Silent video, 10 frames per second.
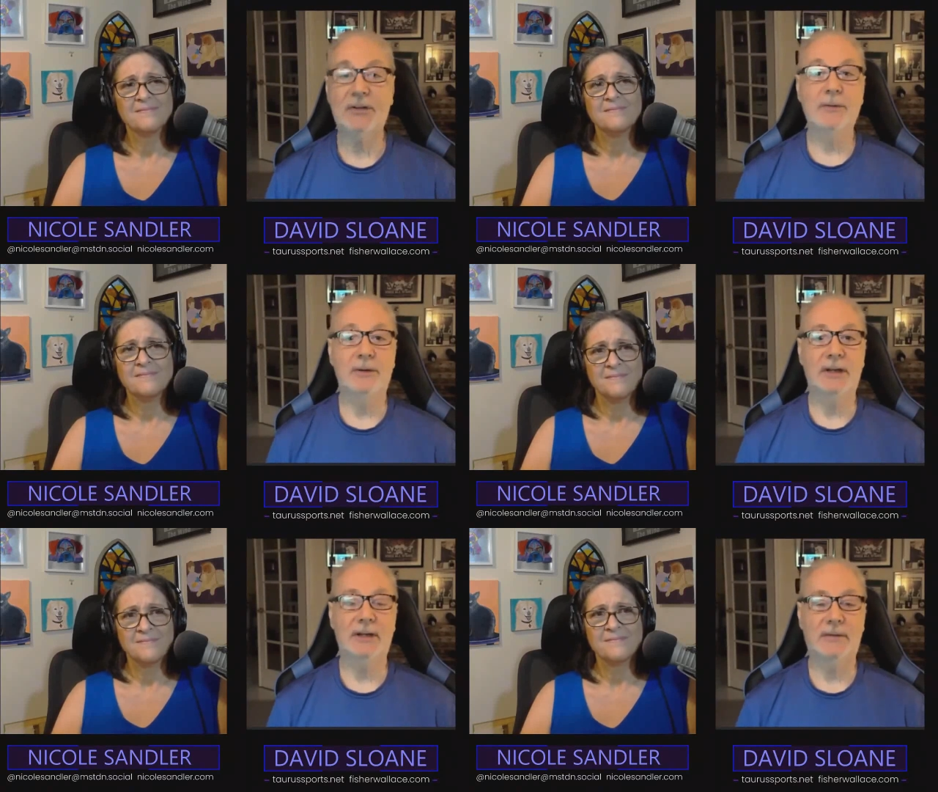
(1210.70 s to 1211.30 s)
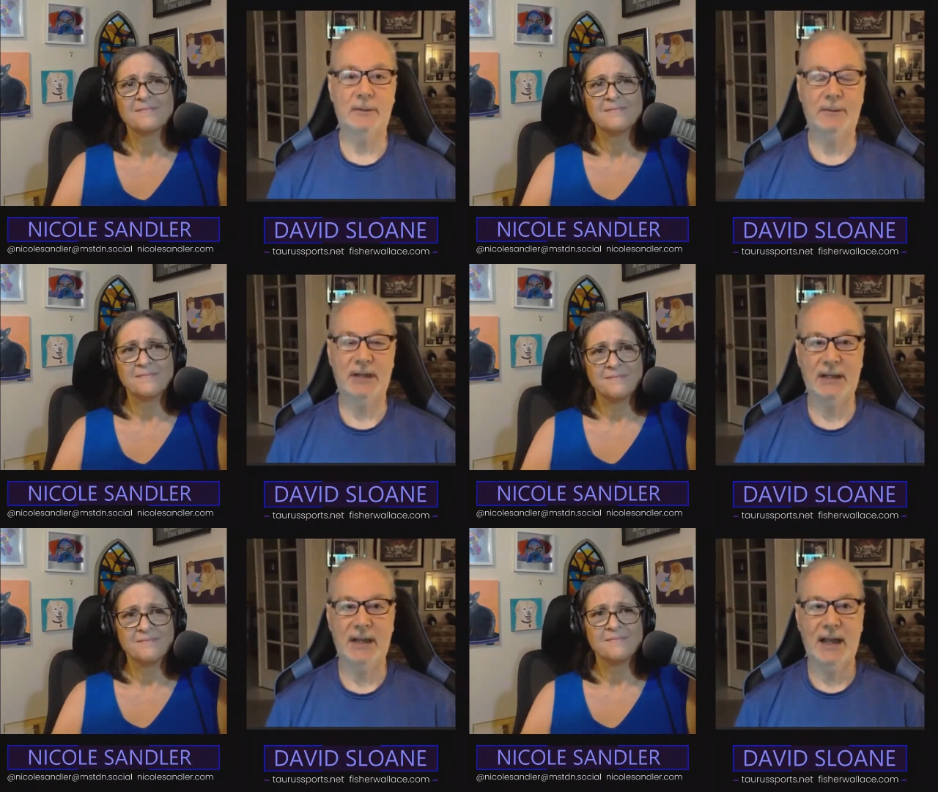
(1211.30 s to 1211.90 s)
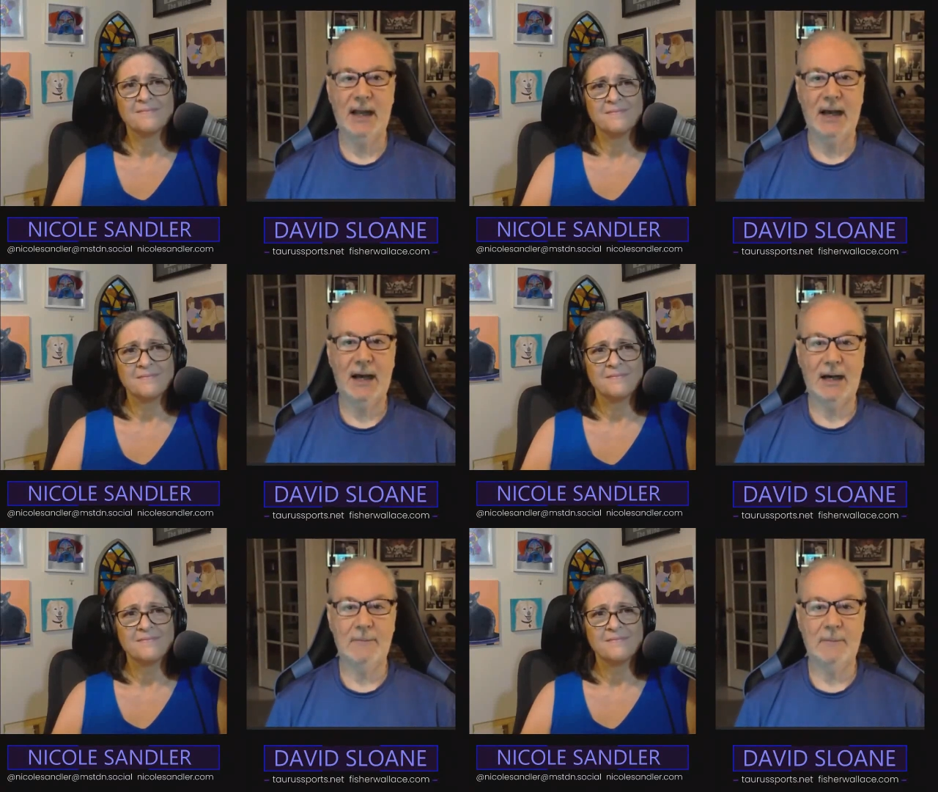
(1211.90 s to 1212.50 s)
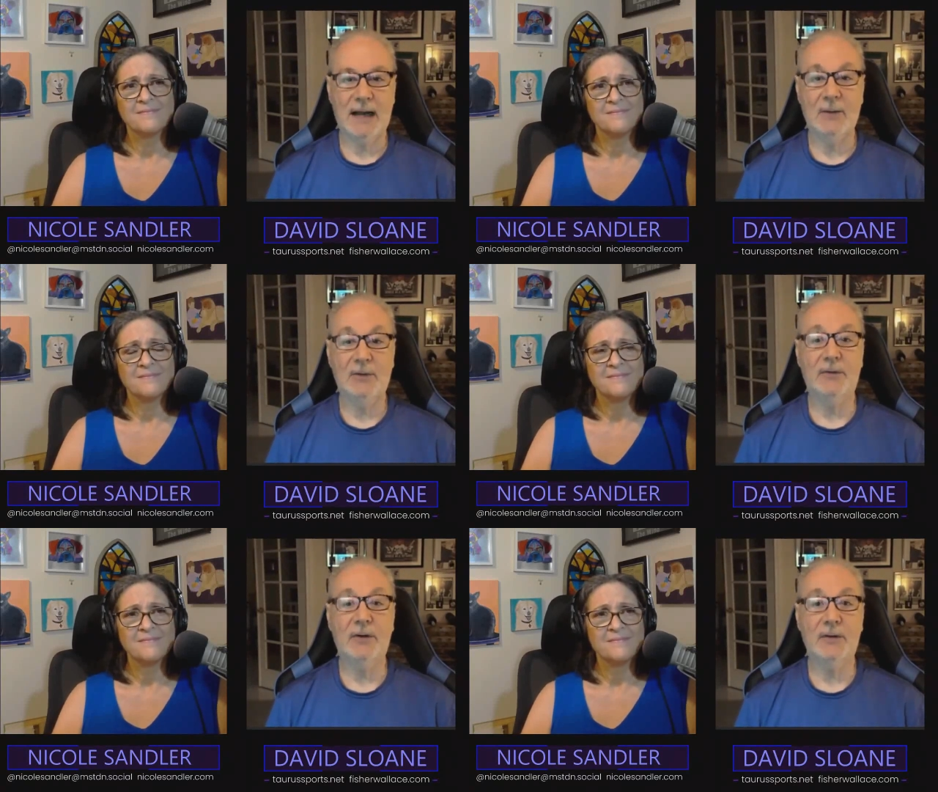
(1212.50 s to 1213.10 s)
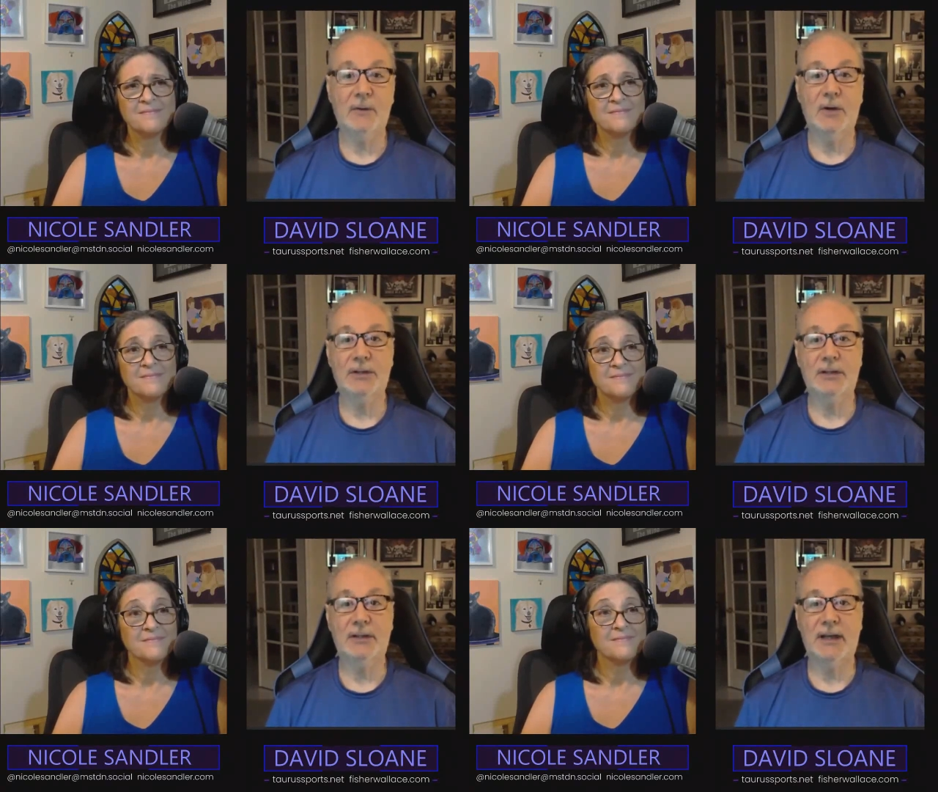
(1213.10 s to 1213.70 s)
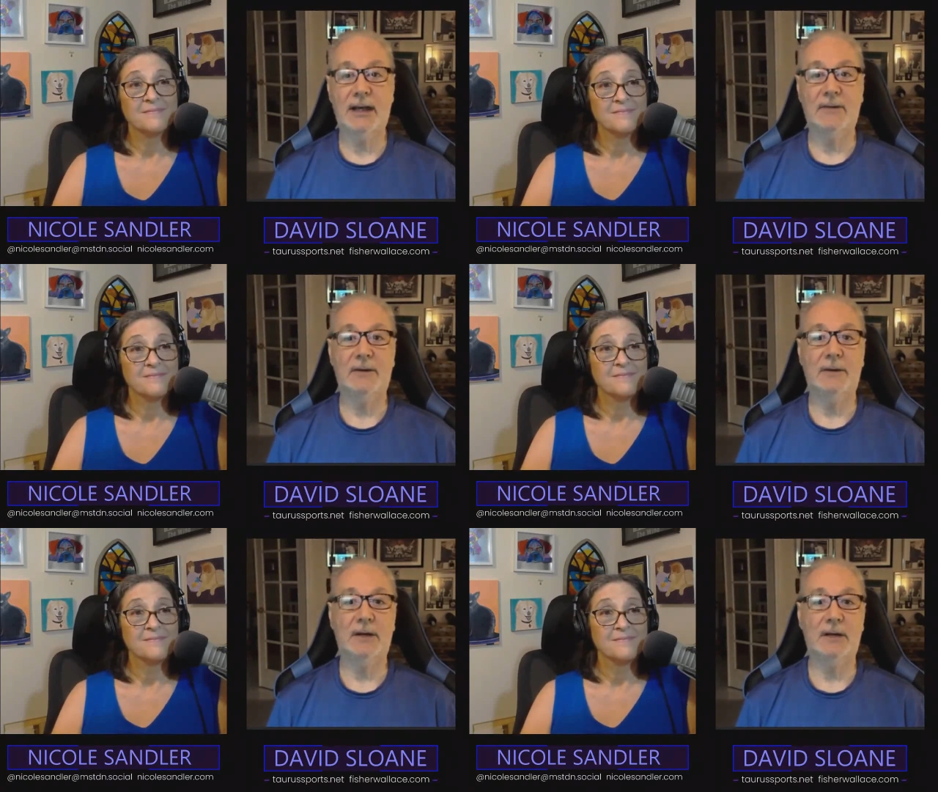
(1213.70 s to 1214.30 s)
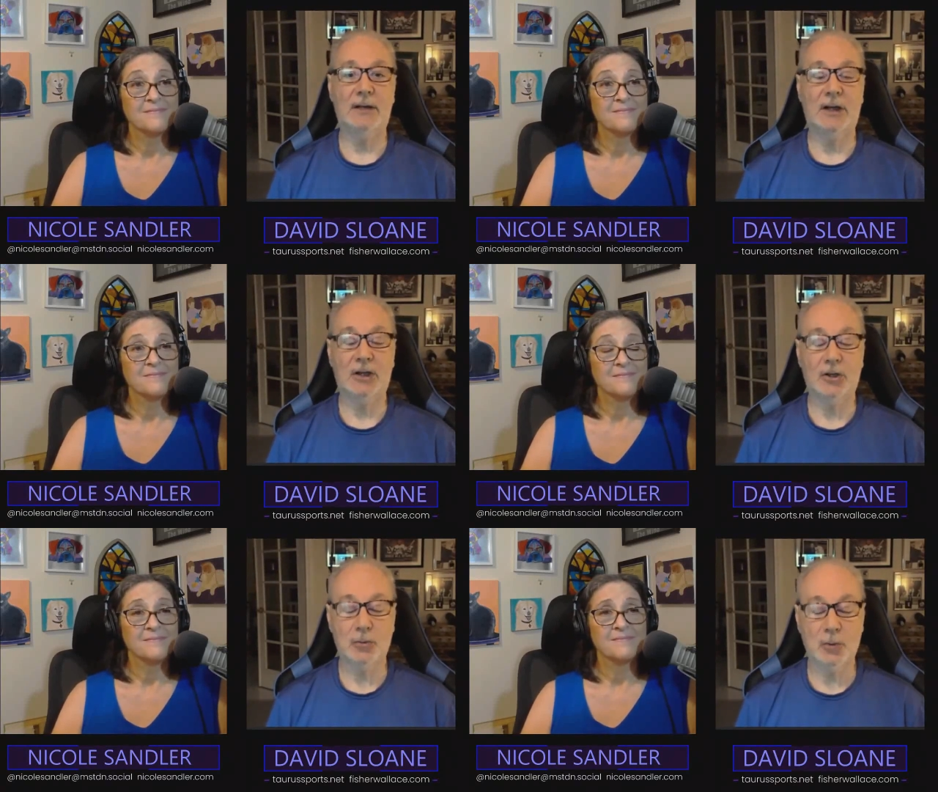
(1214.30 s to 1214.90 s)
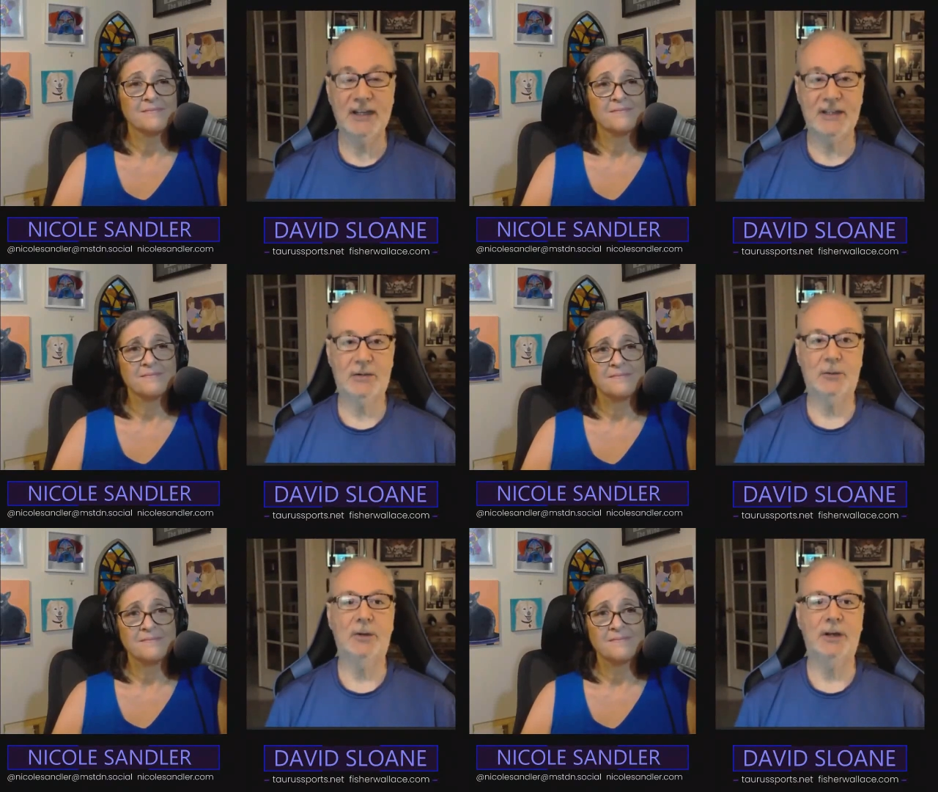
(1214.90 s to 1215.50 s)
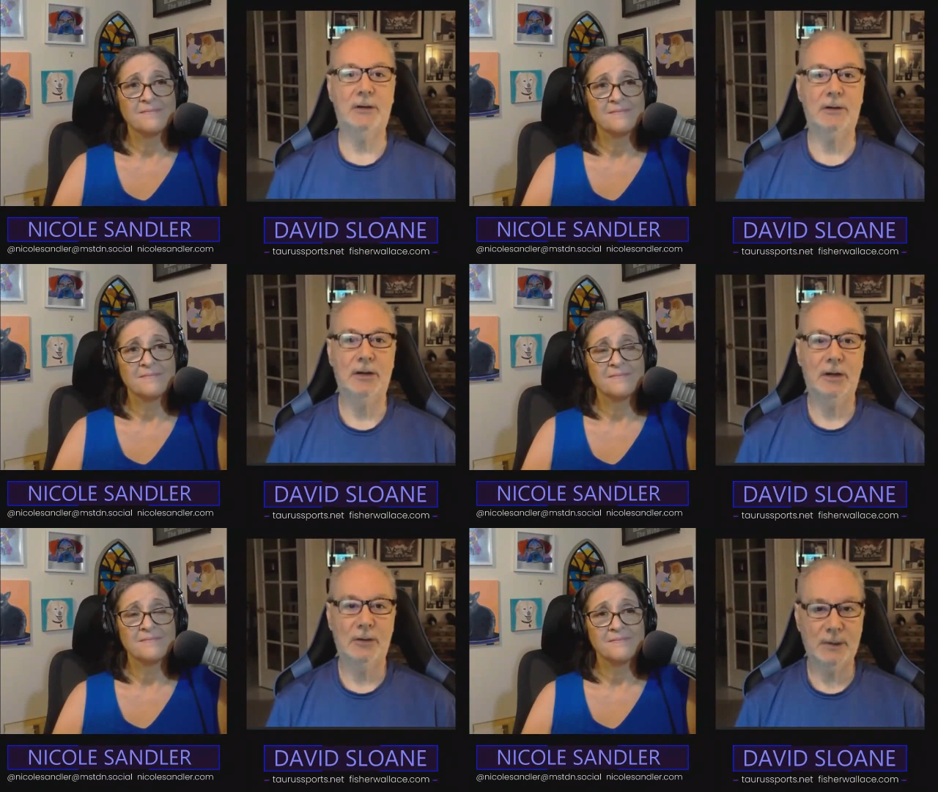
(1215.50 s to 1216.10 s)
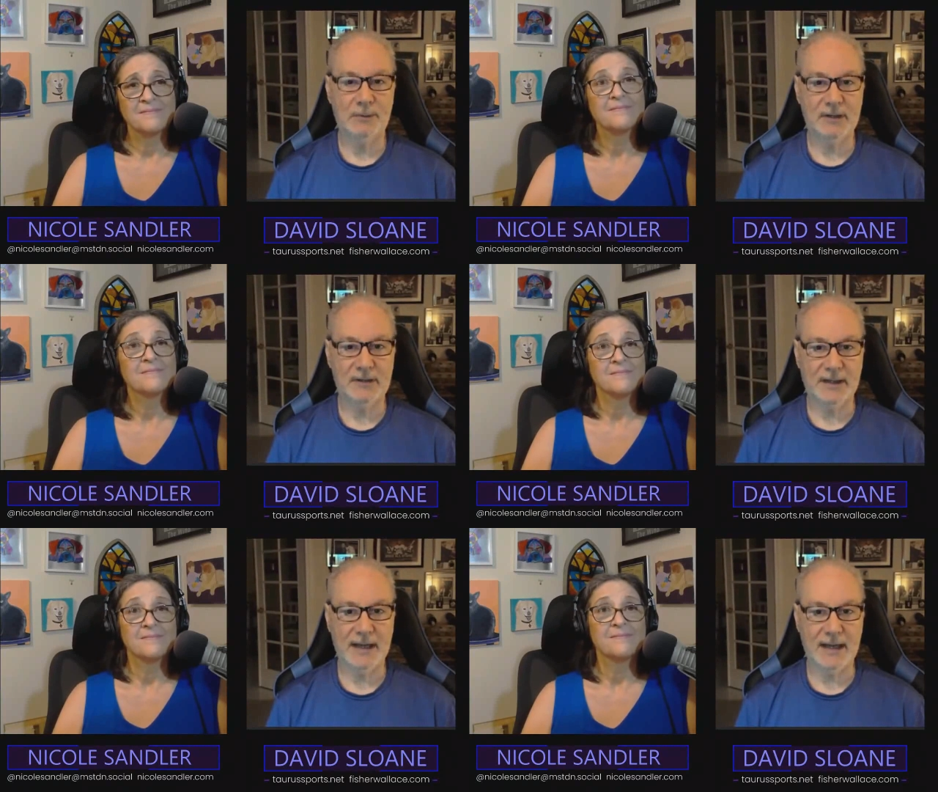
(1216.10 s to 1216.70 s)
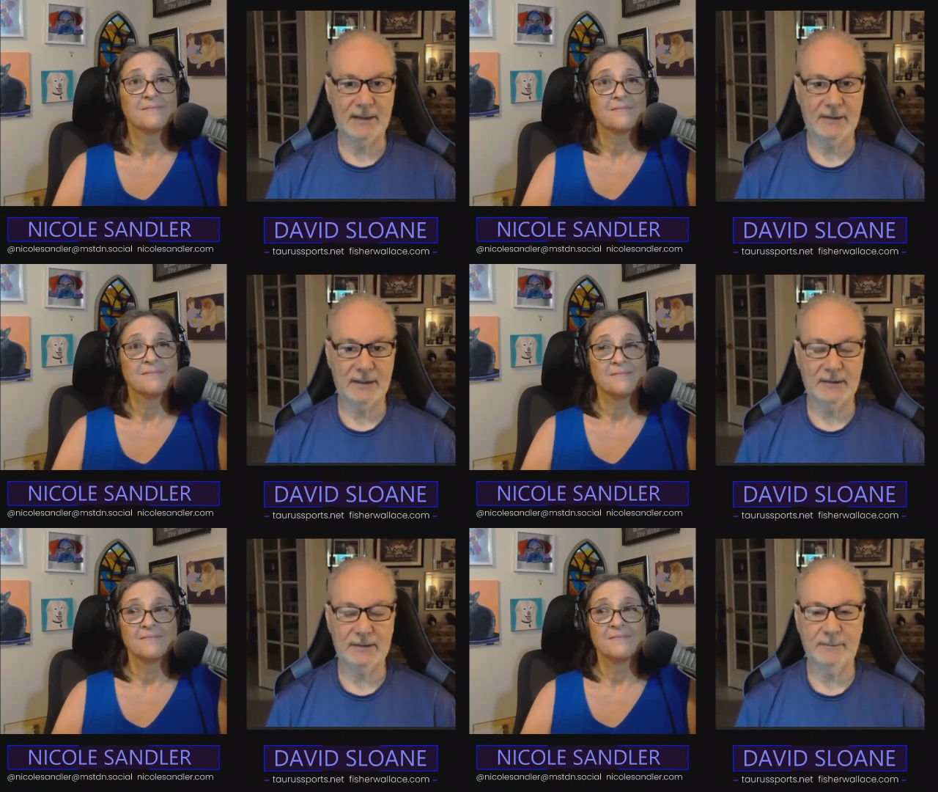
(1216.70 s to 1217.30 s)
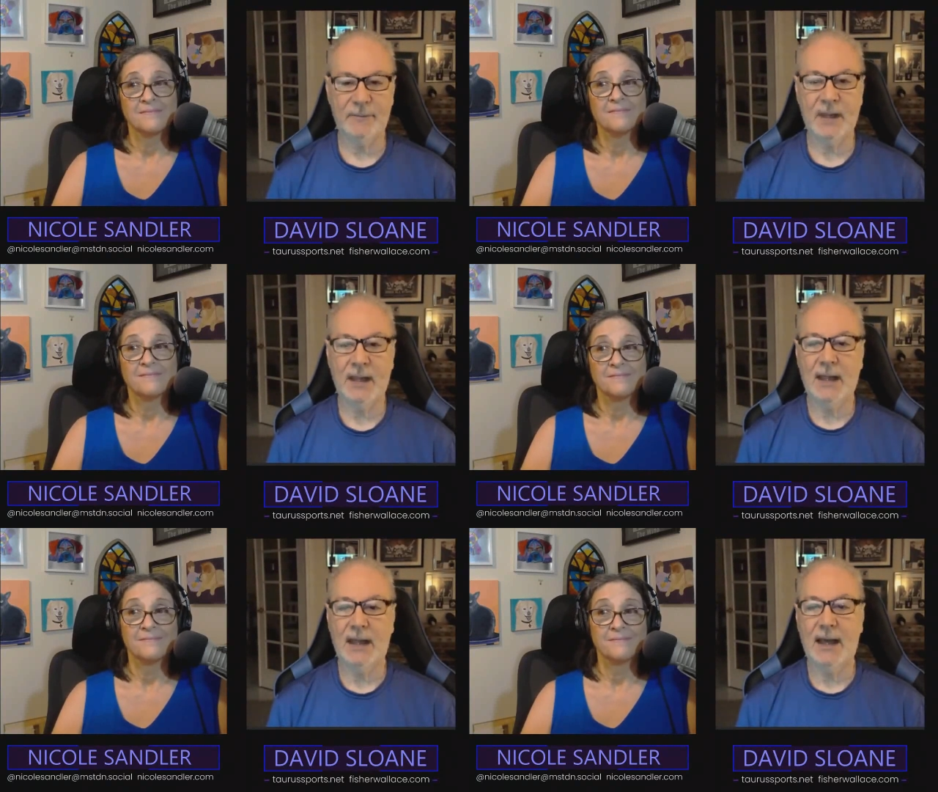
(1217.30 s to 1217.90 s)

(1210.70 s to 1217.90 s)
Speaker 1: opportunity for me. I was very fortunate to have a great career representing athletes.